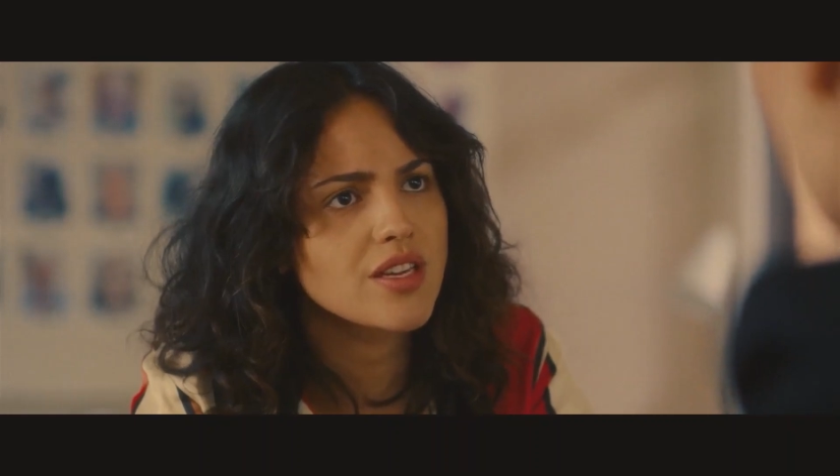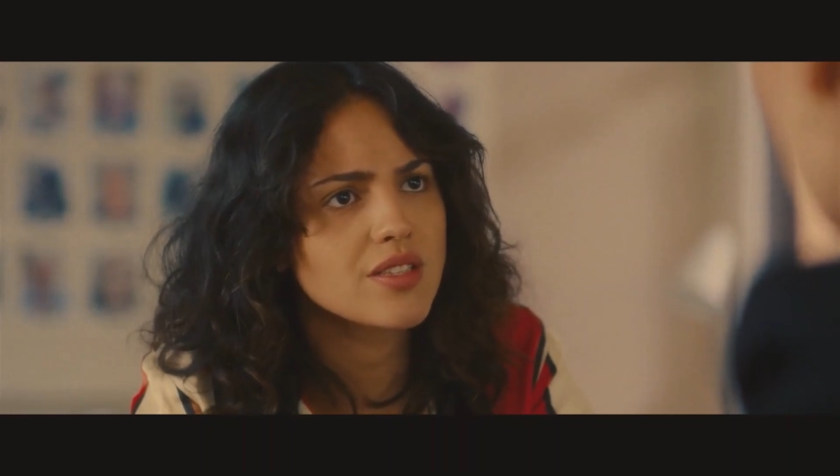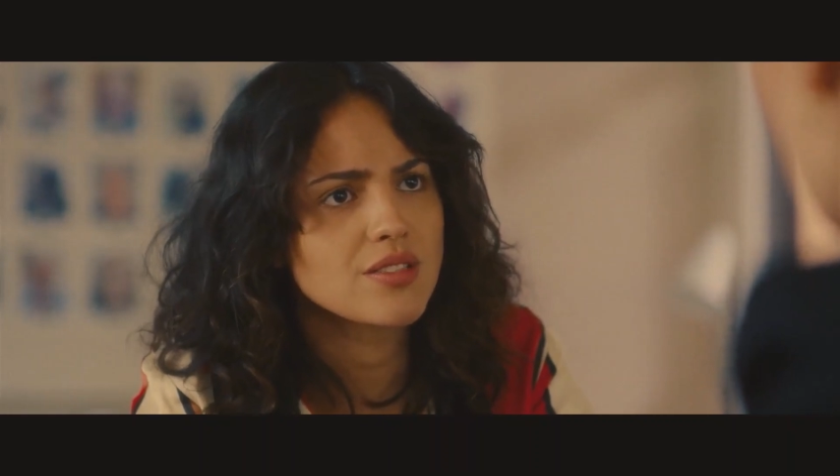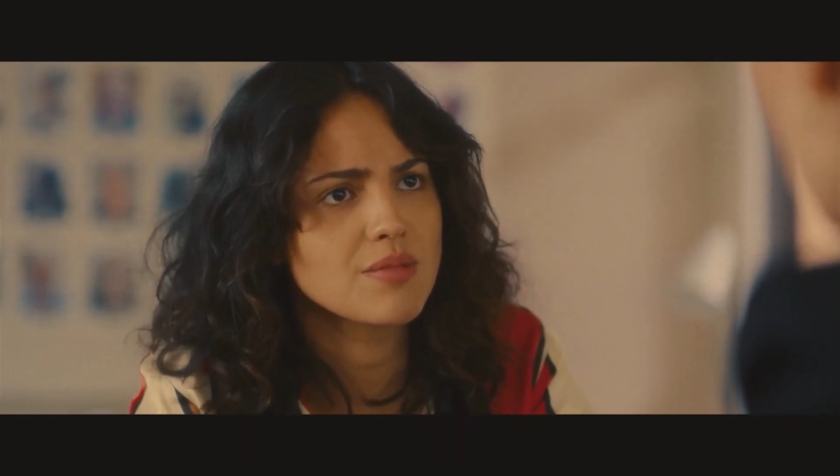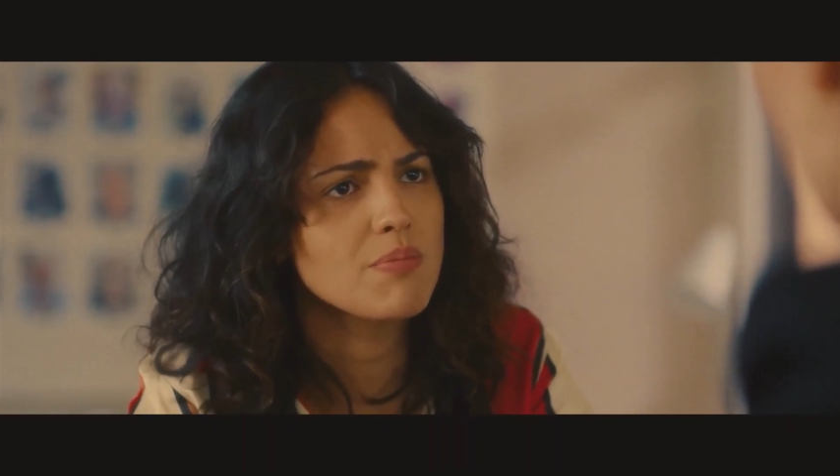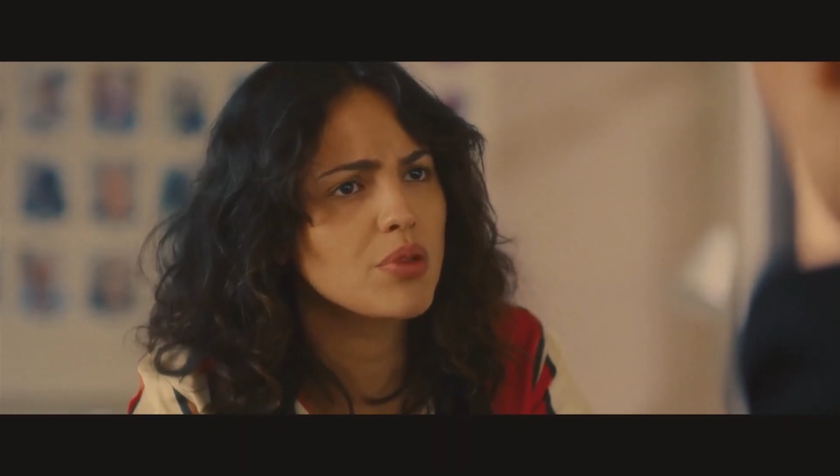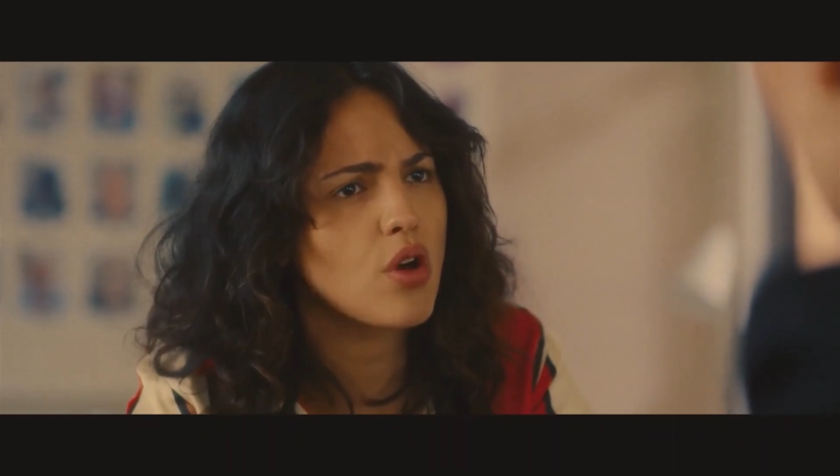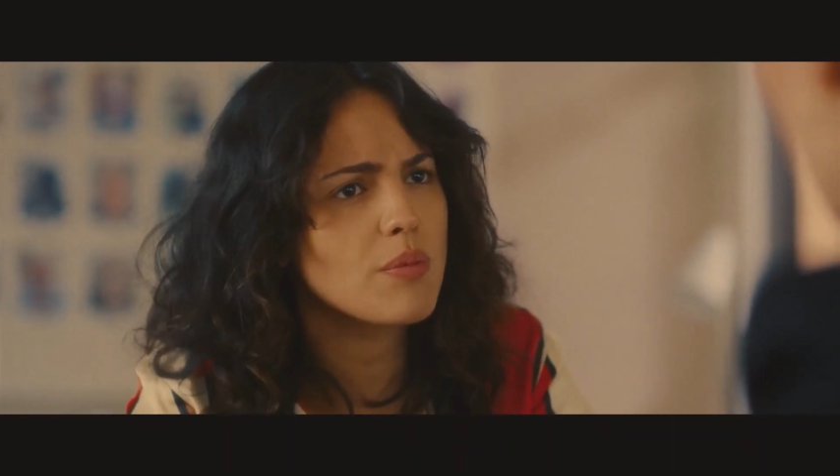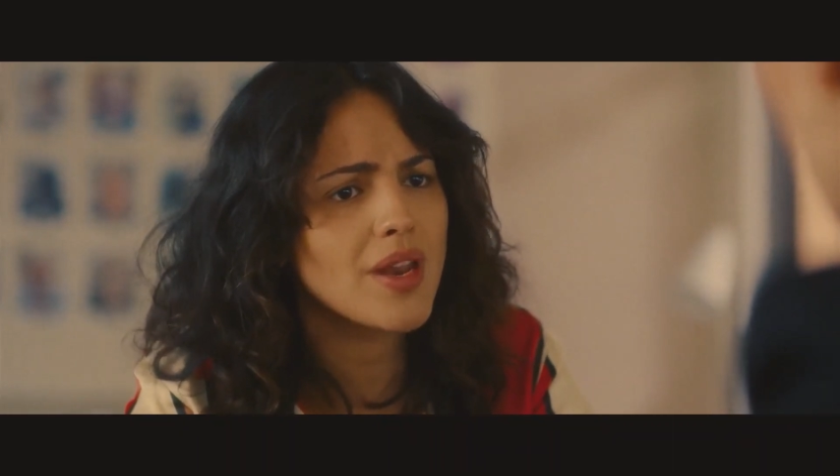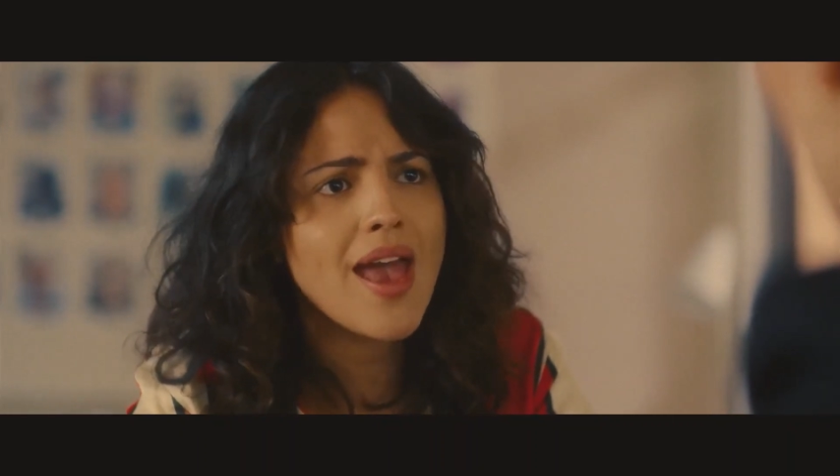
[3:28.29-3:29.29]
is a
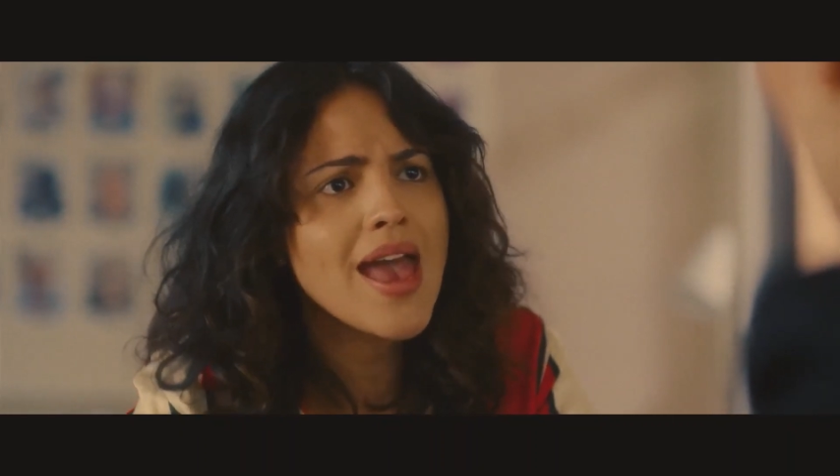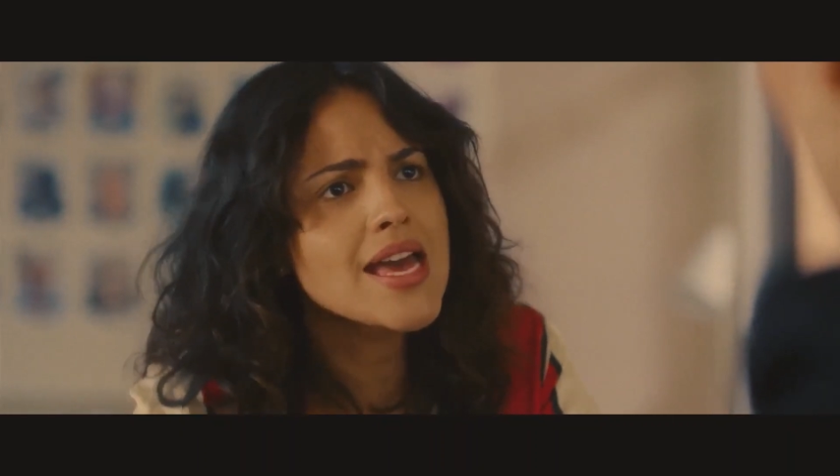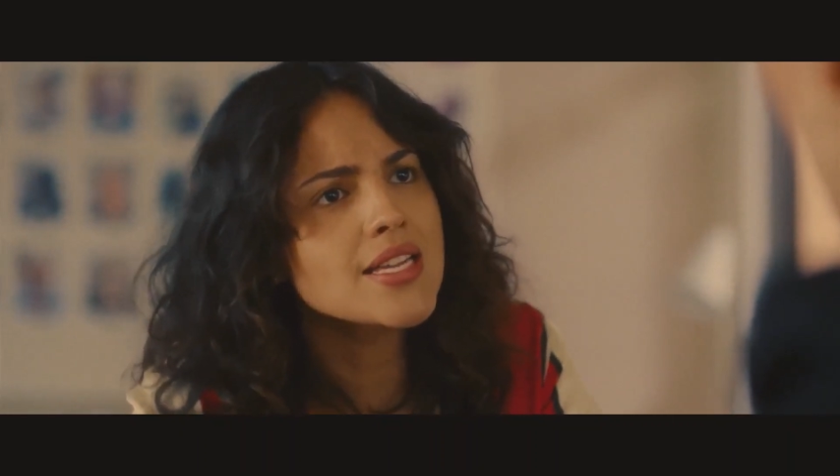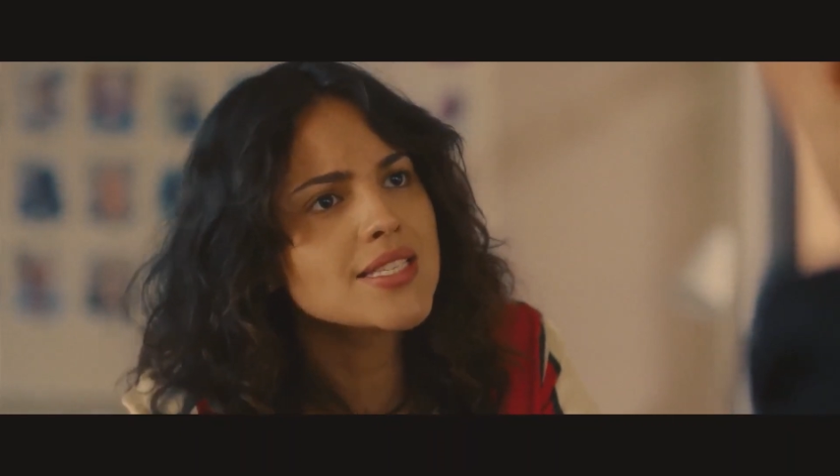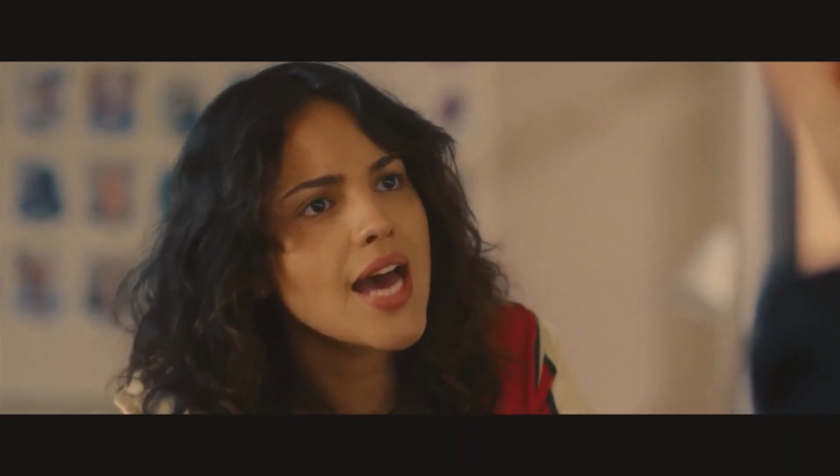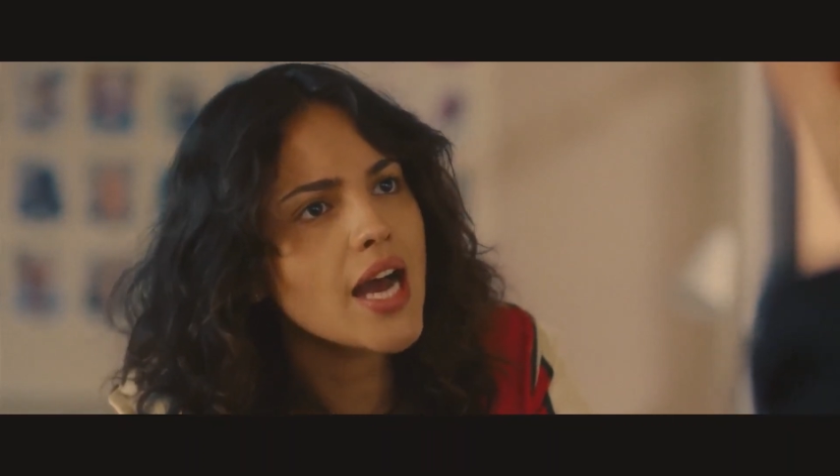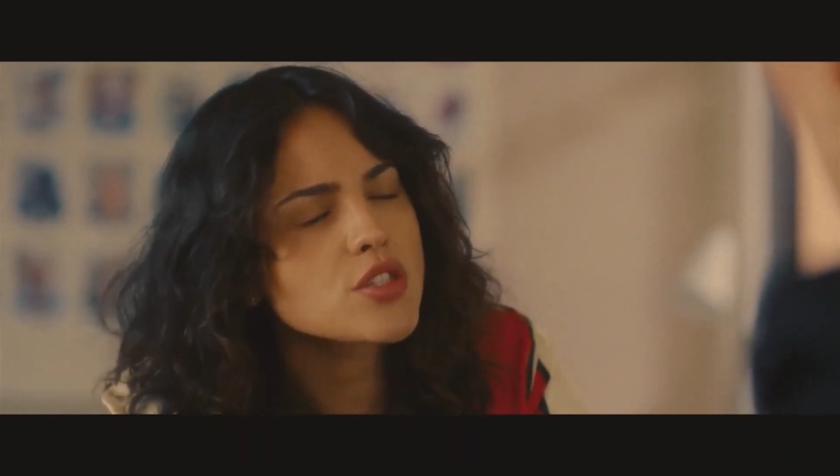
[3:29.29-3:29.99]
very